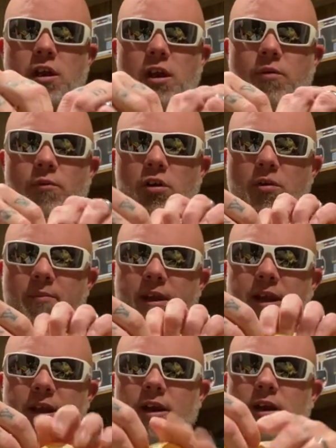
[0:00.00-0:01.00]
and we're gonna
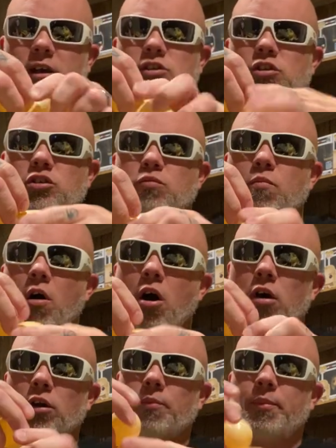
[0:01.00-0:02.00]
make a
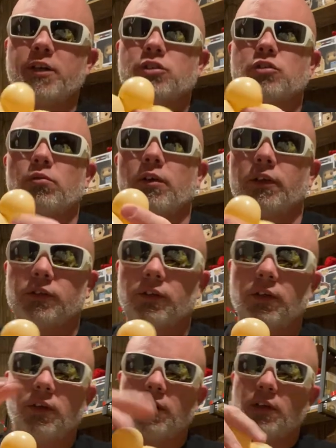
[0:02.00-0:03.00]
smaller pinch twist.
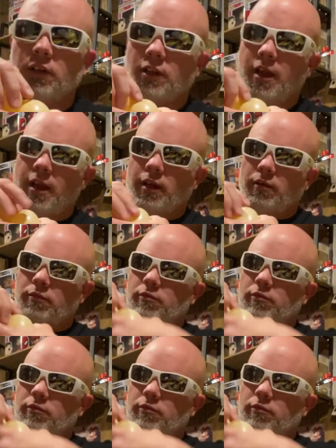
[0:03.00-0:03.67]
Like,